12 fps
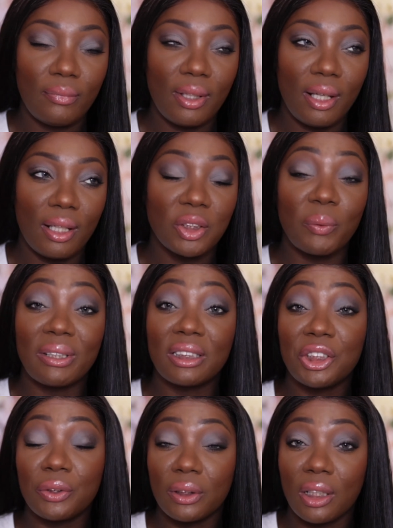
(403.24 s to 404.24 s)

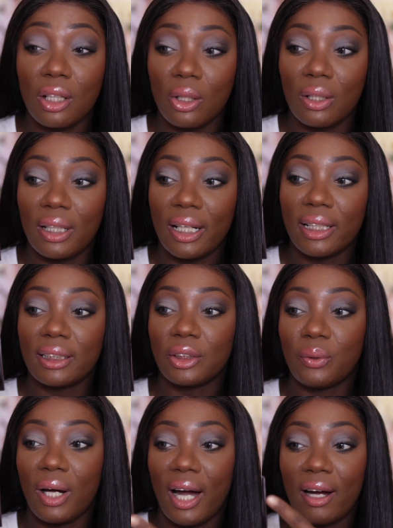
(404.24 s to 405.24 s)
transitioning color, you
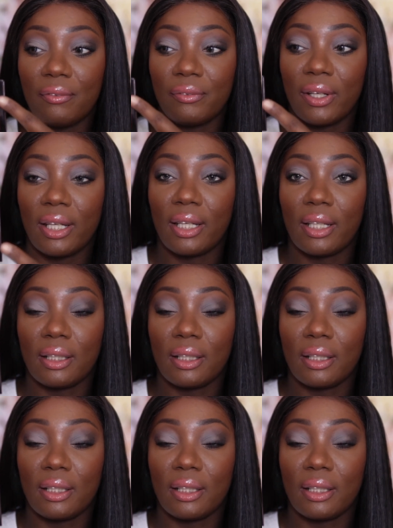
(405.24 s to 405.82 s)
have a